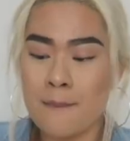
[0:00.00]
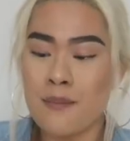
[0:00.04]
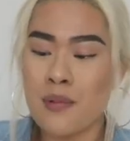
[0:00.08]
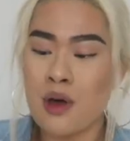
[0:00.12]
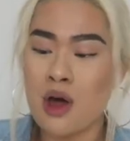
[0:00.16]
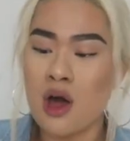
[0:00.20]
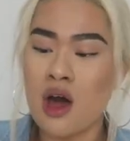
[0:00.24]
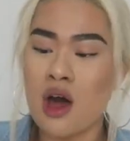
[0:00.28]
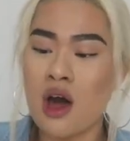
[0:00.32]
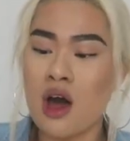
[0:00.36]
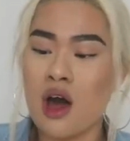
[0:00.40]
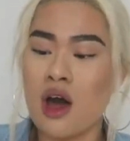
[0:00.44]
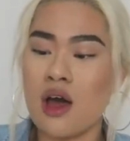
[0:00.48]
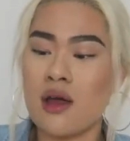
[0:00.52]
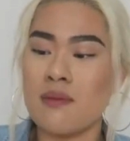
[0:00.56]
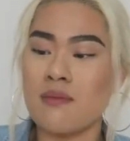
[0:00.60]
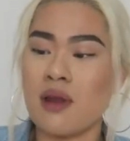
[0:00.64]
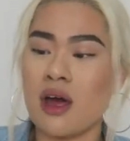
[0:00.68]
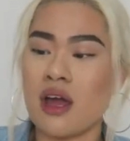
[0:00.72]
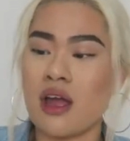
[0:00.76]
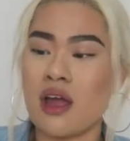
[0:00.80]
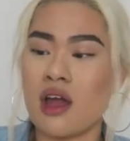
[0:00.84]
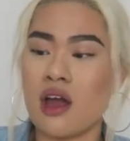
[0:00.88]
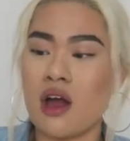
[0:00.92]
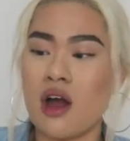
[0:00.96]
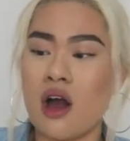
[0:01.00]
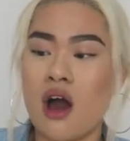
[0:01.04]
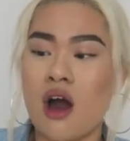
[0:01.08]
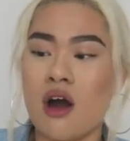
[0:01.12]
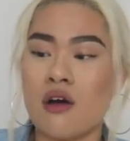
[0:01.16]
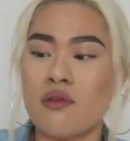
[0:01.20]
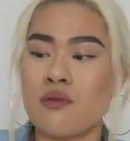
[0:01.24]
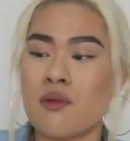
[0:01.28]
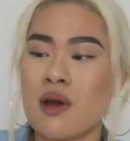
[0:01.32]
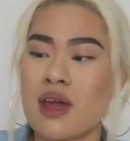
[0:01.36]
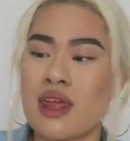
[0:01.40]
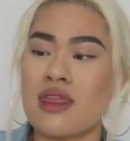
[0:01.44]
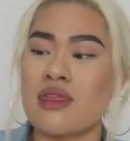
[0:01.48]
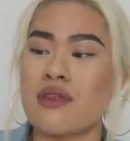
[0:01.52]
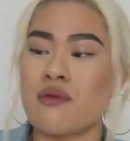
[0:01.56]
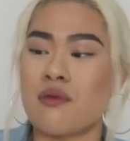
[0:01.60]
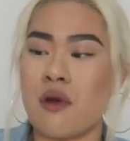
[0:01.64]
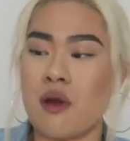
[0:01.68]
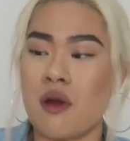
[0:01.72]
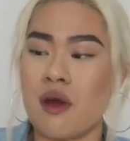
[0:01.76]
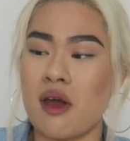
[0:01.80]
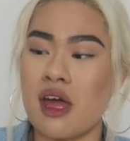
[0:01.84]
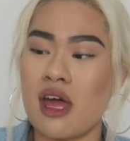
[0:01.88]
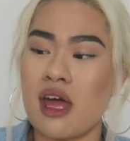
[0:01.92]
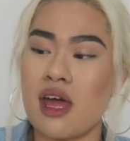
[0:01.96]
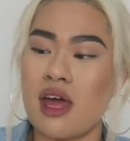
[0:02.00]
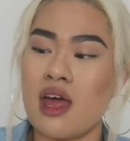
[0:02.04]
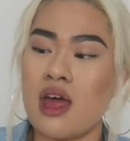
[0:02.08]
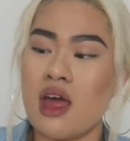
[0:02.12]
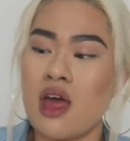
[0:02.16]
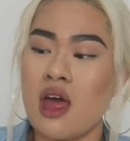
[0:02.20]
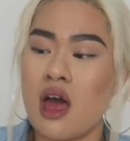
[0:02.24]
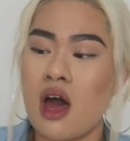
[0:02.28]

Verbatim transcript: But I'm like halfway through it.